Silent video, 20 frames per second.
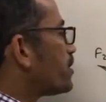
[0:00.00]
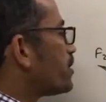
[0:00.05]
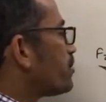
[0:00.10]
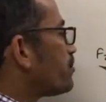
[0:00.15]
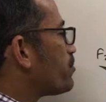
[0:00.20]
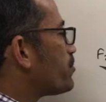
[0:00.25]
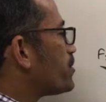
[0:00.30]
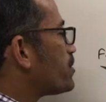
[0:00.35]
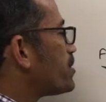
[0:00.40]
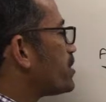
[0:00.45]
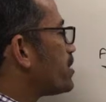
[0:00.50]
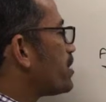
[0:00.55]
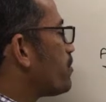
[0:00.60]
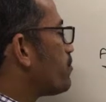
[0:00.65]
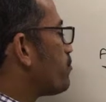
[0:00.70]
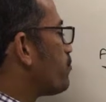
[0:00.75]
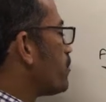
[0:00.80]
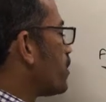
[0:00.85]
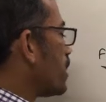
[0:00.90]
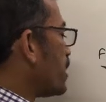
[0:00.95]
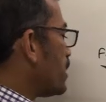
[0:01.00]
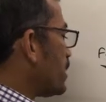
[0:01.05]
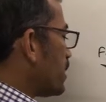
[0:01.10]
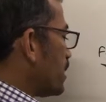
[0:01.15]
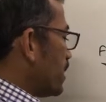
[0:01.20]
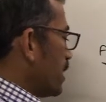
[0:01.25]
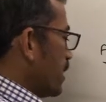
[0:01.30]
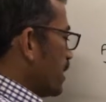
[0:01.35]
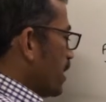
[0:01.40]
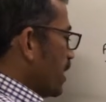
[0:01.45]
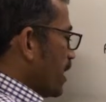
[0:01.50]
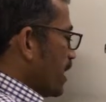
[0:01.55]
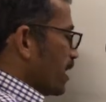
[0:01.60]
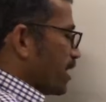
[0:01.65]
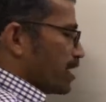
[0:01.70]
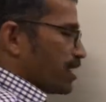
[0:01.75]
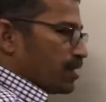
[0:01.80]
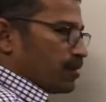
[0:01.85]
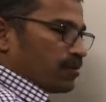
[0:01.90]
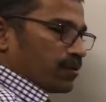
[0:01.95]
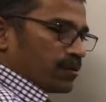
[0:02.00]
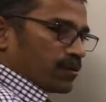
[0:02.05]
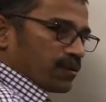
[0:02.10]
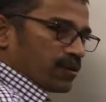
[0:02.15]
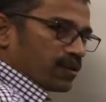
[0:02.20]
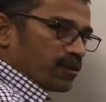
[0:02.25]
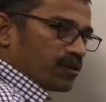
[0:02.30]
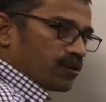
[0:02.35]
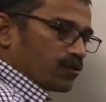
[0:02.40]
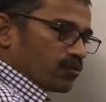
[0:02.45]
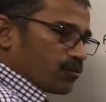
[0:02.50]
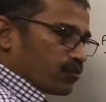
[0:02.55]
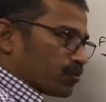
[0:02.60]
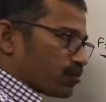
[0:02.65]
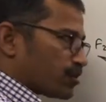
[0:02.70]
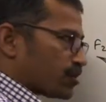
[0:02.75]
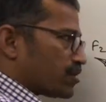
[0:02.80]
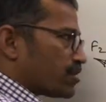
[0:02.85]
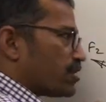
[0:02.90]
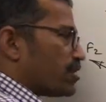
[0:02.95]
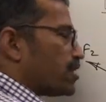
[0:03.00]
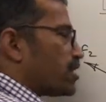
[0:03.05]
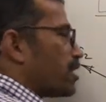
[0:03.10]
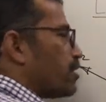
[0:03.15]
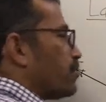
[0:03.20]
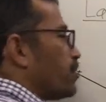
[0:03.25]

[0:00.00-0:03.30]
if we see F1, angle between other two forces theta